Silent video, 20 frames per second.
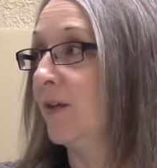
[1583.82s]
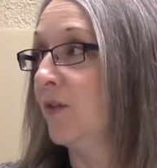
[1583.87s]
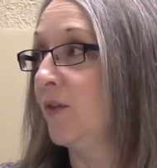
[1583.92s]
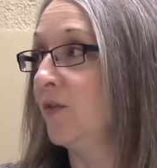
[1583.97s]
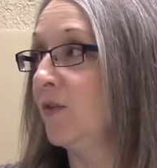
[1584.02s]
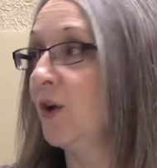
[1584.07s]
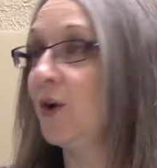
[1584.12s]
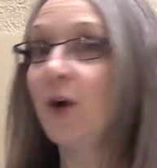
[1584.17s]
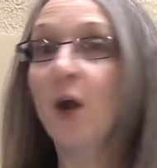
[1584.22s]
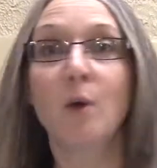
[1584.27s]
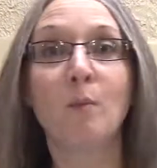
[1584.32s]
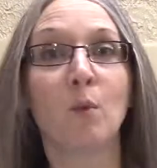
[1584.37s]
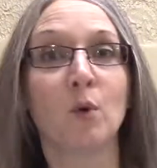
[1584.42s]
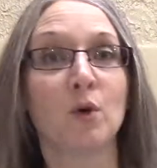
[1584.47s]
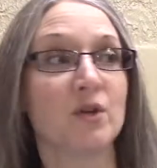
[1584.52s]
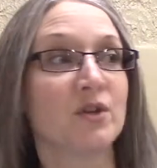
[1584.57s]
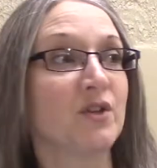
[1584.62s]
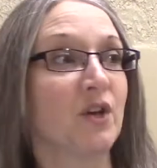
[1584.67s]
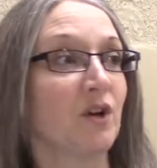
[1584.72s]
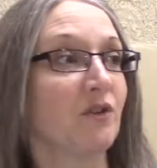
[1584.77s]
They're no more
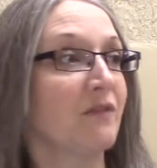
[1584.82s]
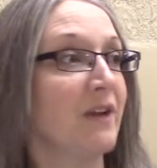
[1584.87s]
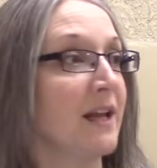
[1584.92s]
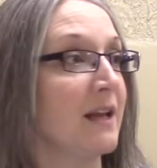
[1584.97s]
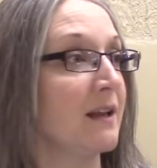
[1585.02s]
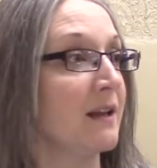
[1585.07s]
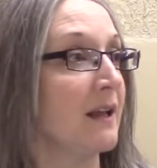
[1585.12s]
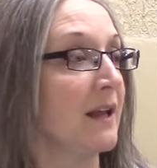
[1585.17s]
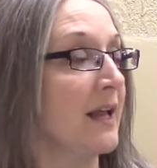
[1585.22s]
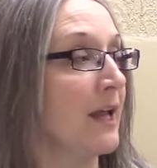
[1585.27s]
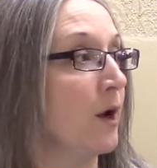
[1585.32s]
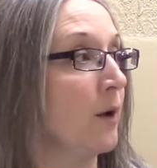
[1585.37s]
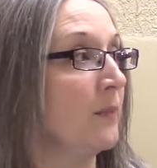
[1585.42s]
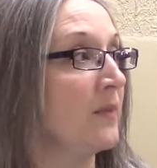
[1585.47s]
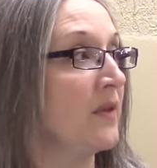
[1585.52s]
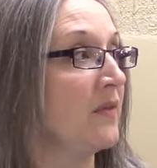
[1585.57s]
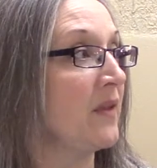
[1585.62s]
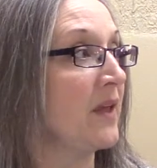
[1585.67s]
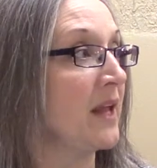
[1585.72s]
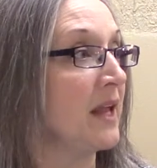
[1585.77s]
serving Him
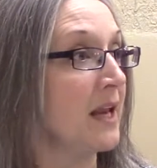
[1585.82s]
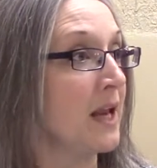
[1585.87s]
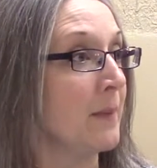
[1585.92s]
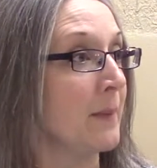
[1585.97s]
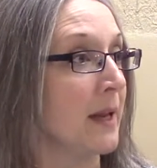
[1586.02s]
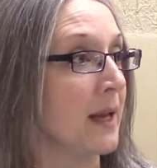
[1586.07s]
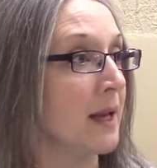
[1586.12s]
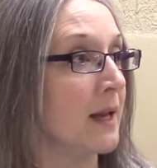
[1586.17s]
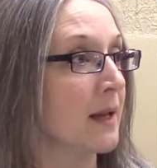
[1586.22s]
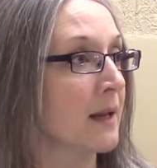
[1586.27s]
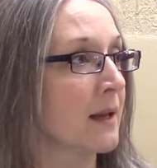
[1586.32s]
than the enemy.